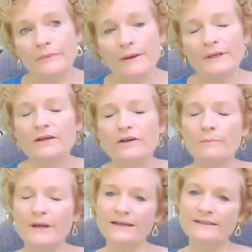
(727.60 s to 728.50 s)
I'm going to
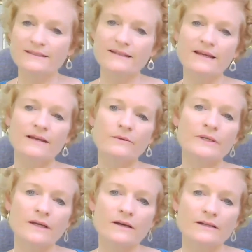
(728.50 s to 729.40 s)
go back to the
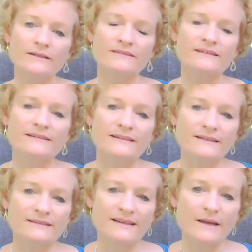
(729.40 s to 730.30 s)
equity audits as an
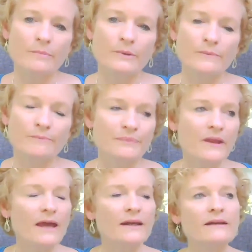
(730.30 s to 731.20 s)
example.
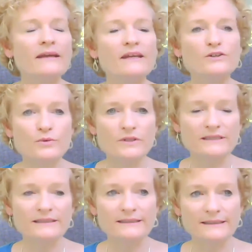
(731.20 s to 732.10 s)
And
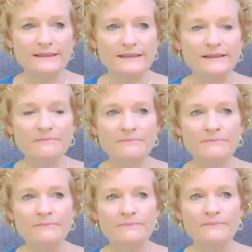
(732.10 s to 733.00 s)
interestingly,
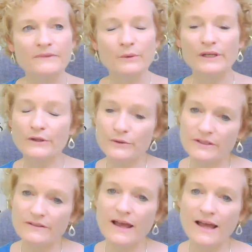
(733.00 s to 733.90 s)
we learned
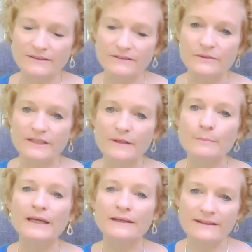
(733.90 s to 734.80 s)
a lot during the
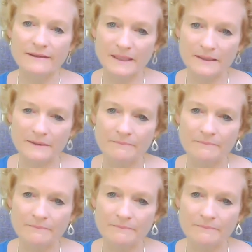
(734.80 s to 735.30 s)
pandemic